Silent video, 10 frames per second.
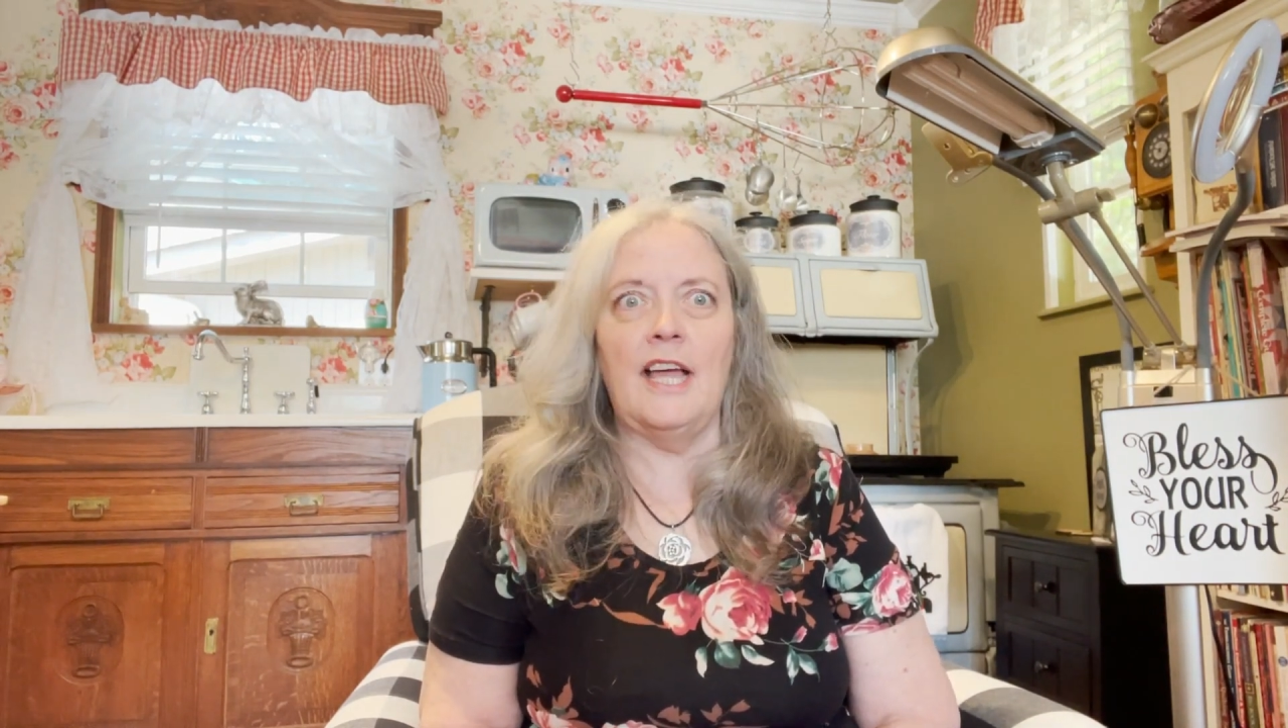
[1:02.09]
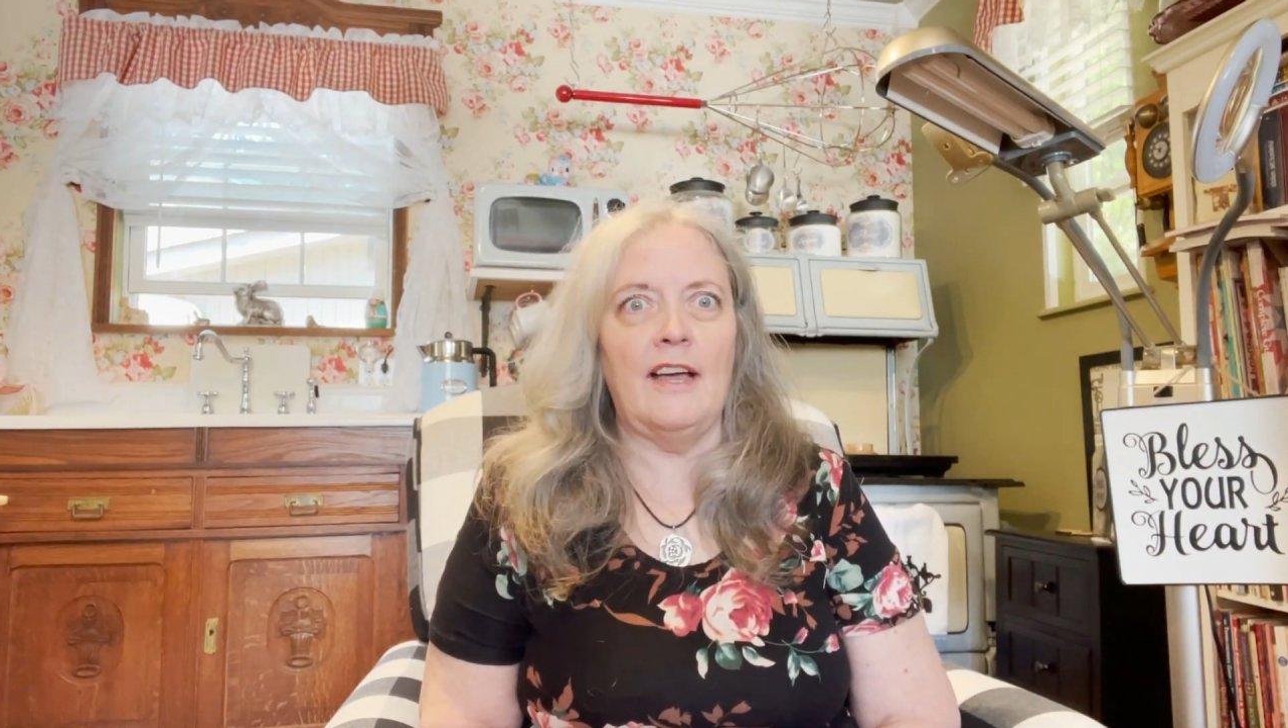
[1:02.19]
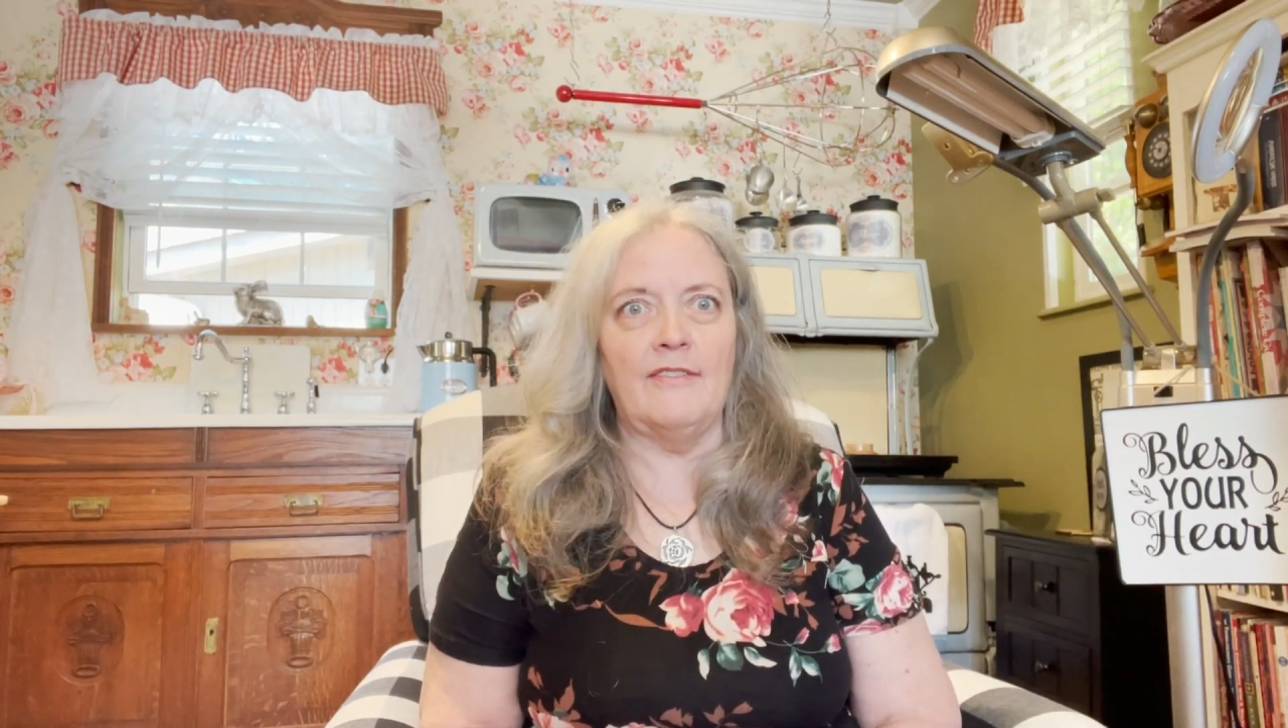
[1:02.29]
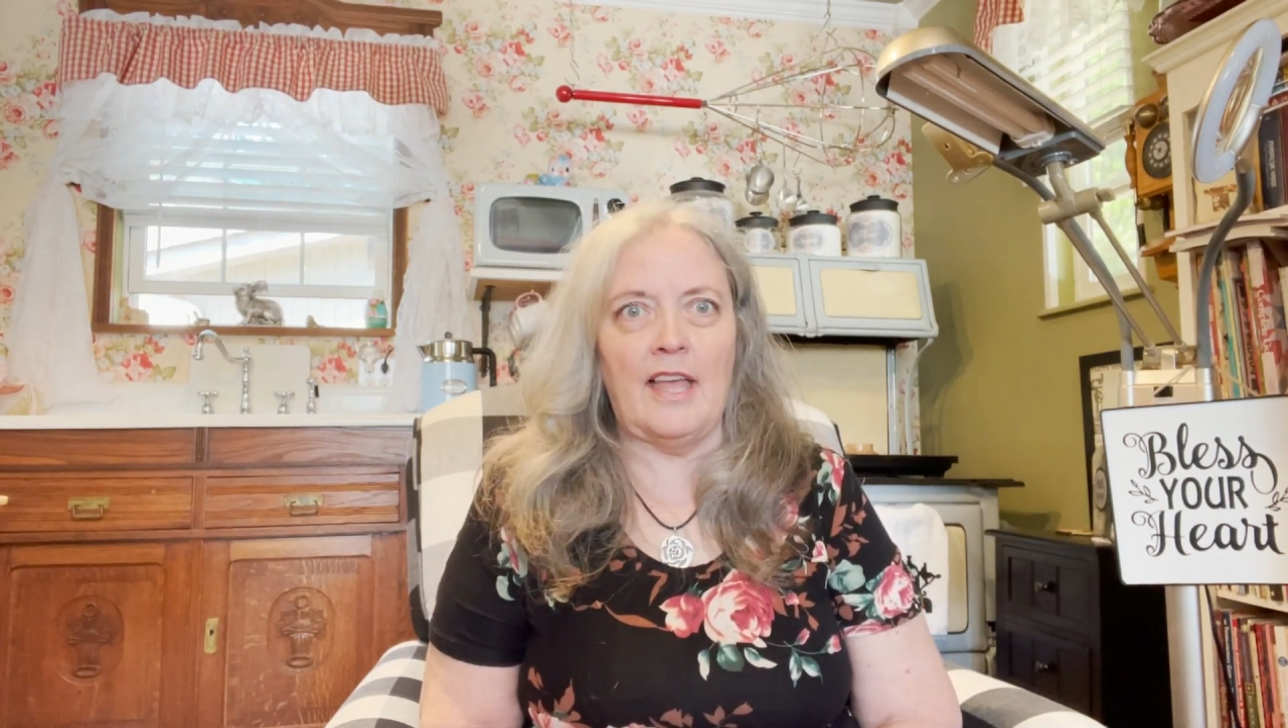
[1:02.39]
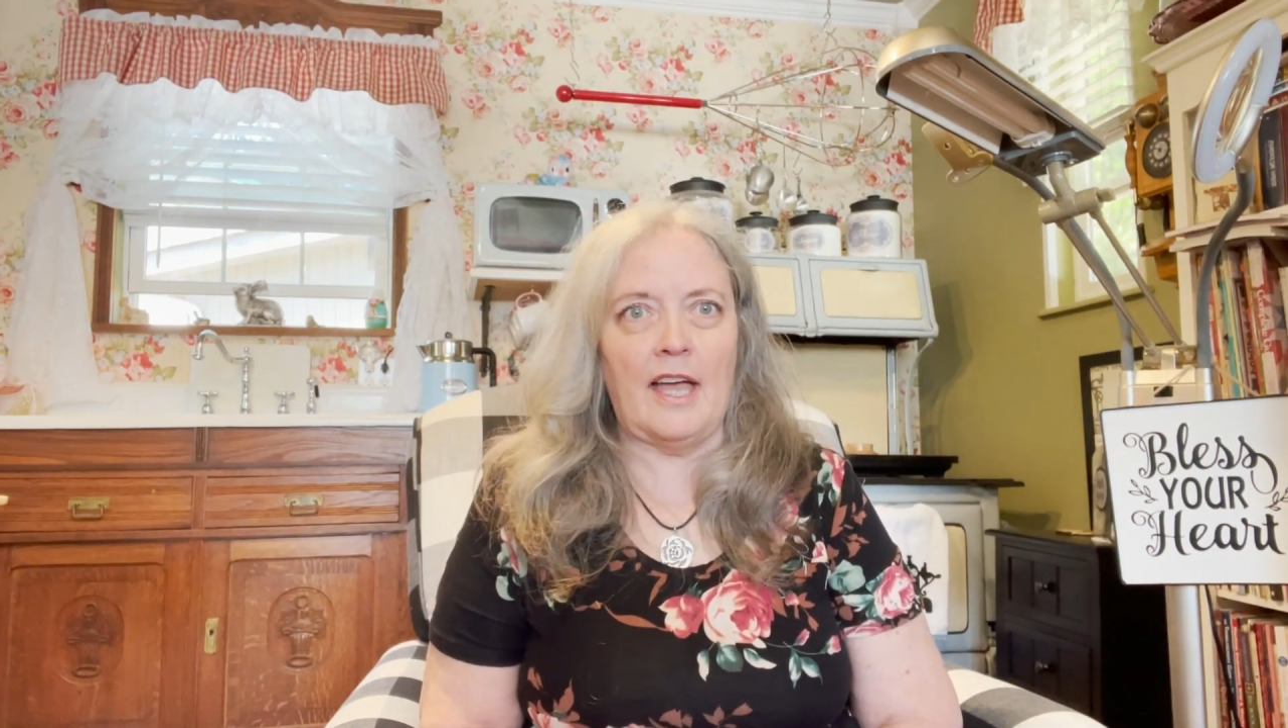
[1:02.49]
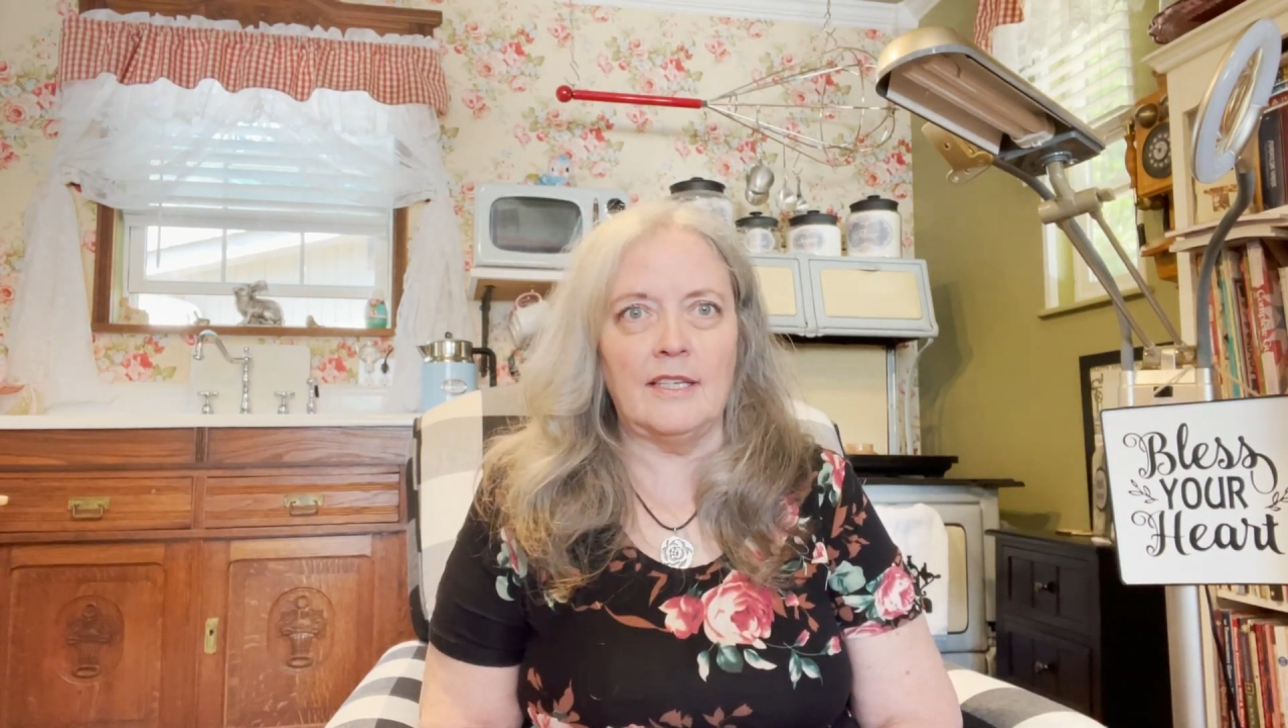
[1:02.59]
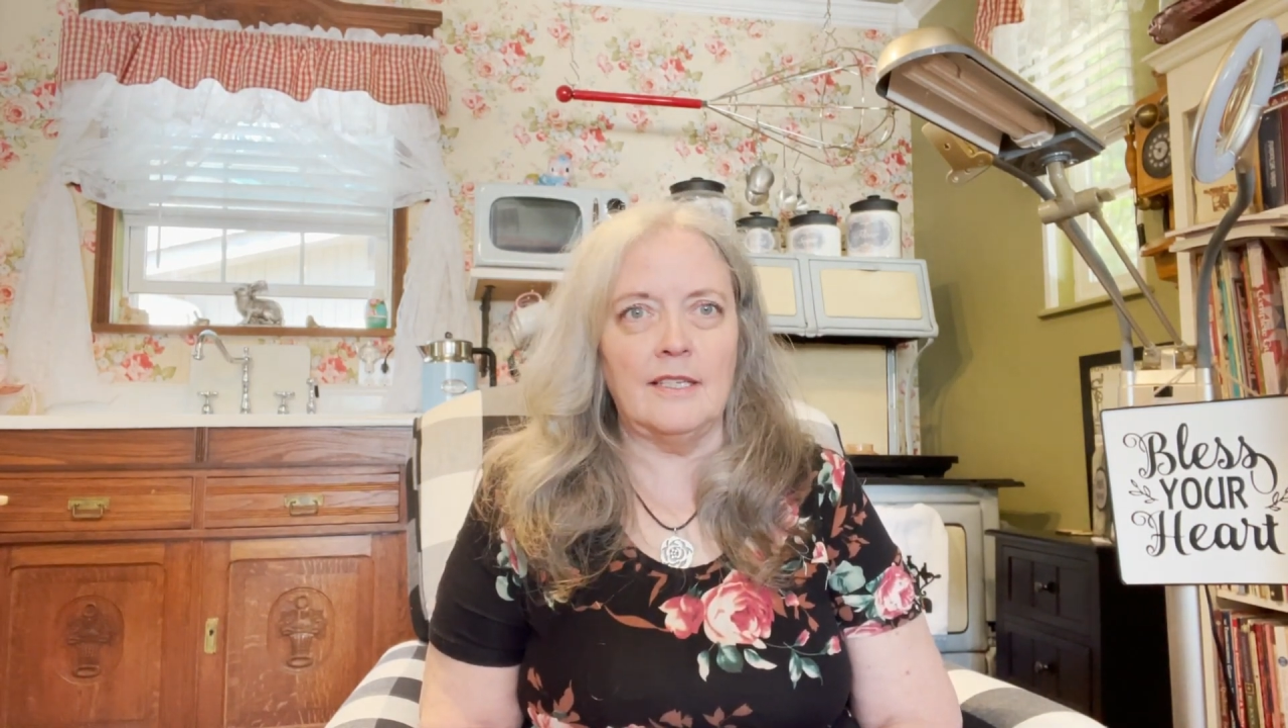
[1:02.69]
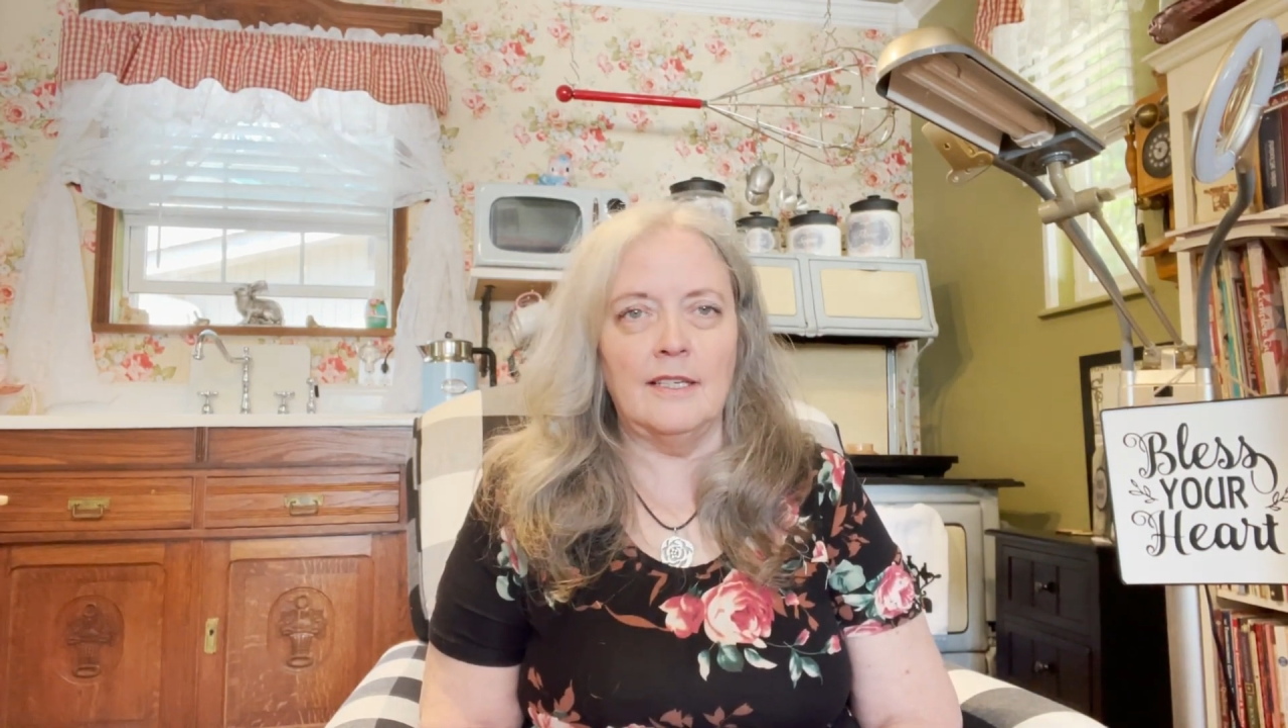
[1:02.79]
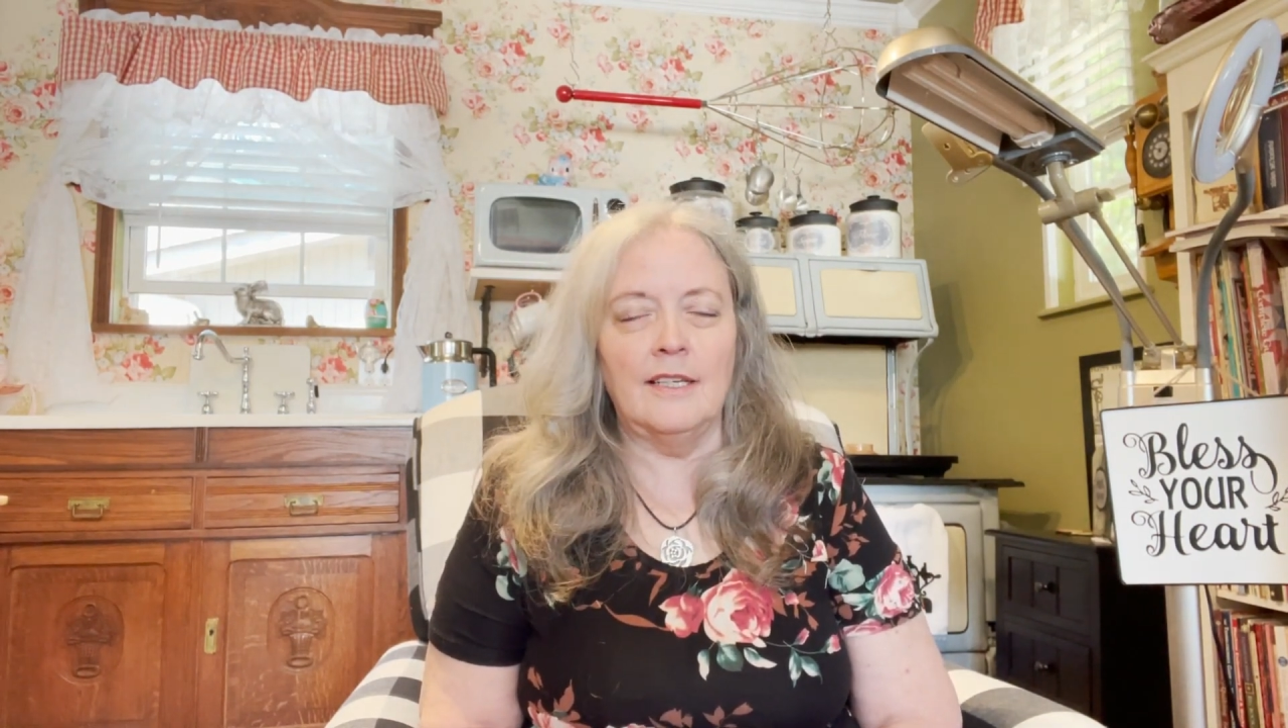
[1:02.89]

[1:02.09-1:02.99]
have that.